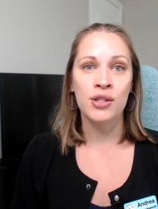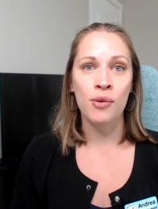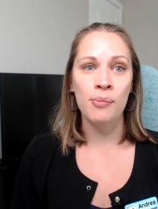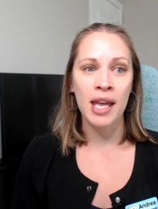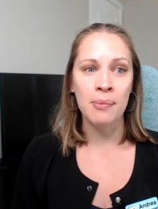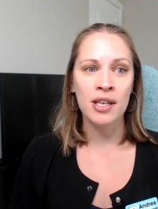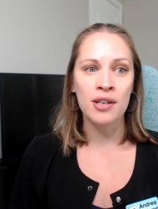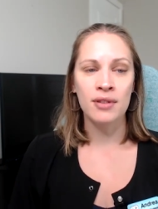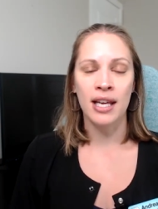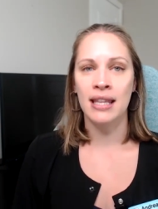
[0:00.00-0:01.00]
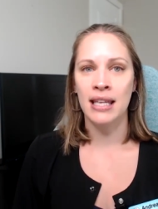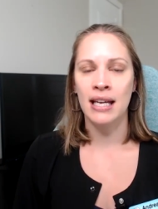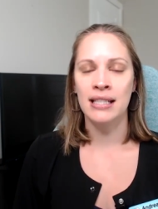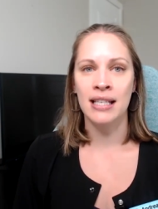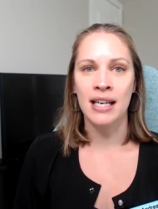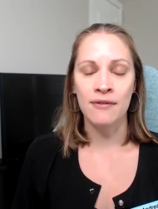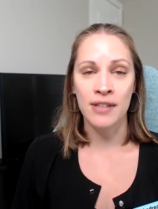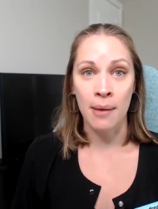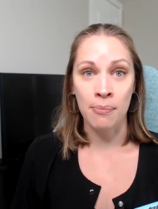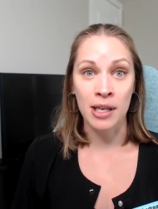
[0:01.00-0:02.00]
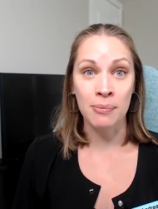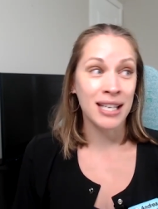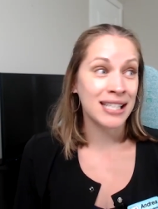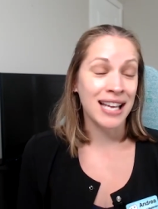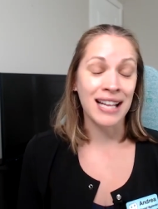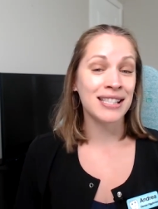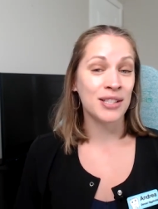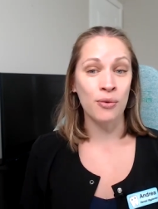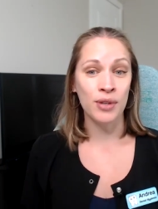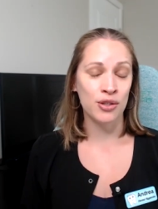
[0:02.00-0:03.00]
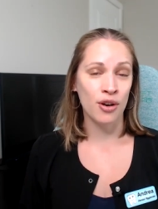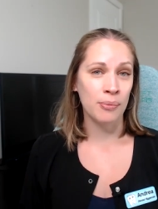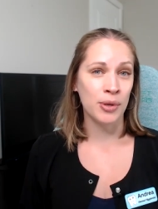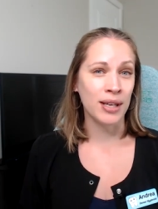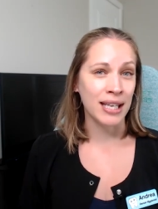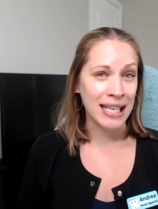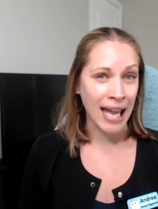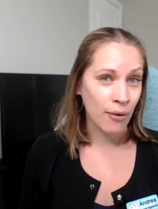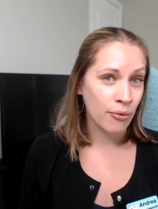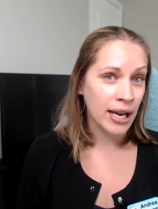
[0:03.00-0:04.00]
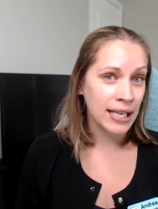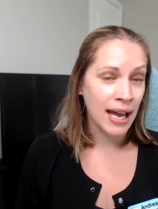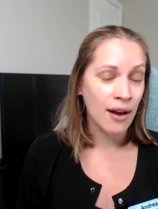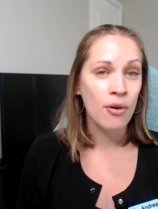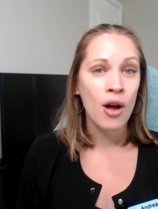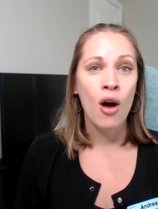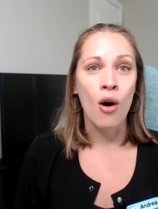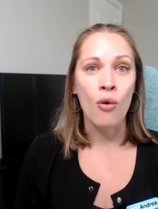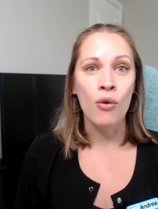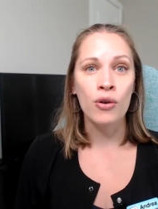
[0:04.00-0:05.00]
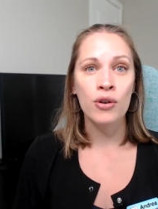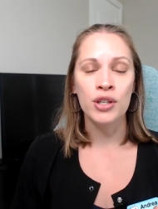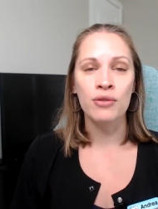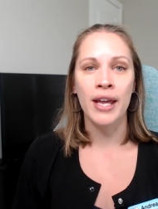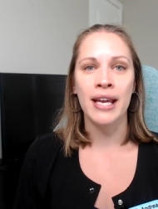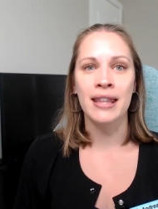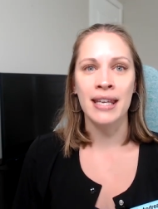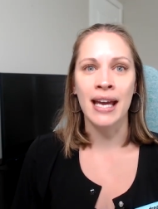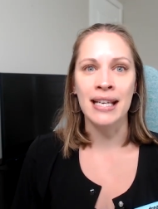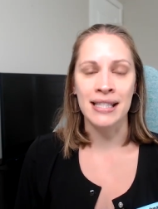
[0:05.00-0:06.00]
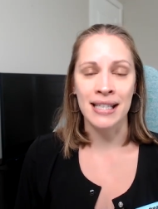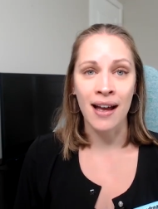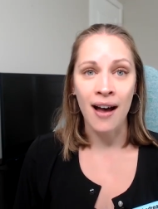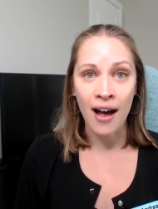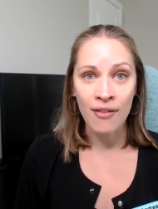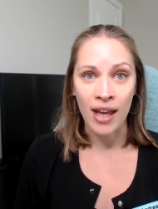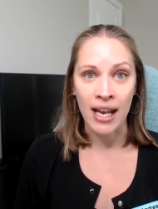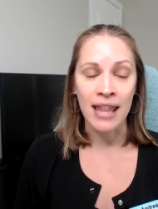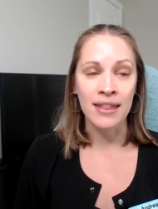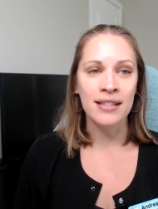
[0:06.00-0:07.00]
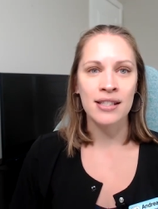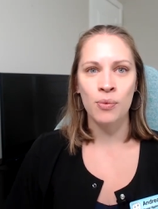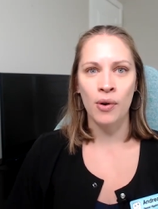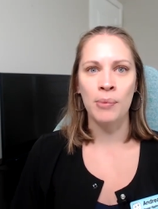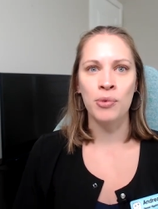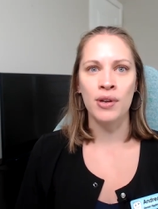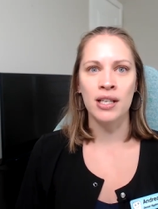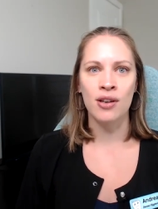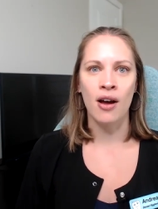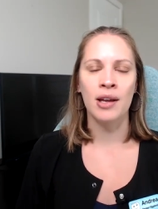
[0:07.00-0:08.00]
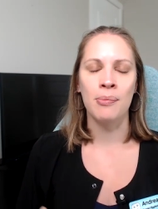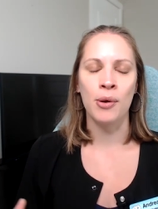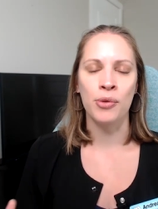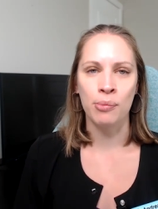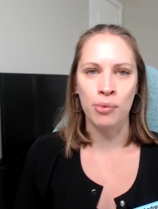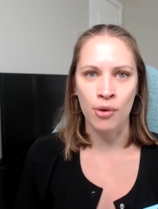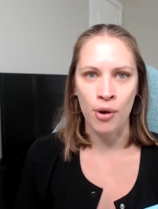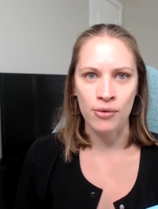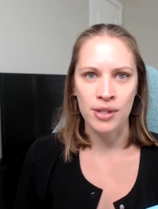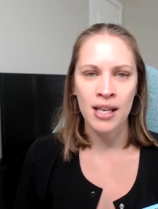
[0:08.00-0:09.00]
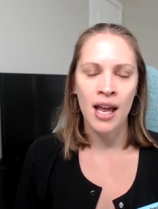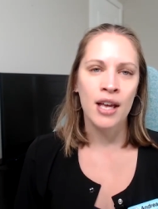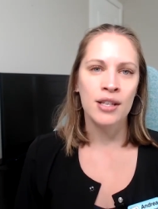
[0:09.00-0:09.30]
So maybe you like the idea of temping because that's the only job you can get right now, or you like the idea of it. And this is where I'm going to talk about the pros.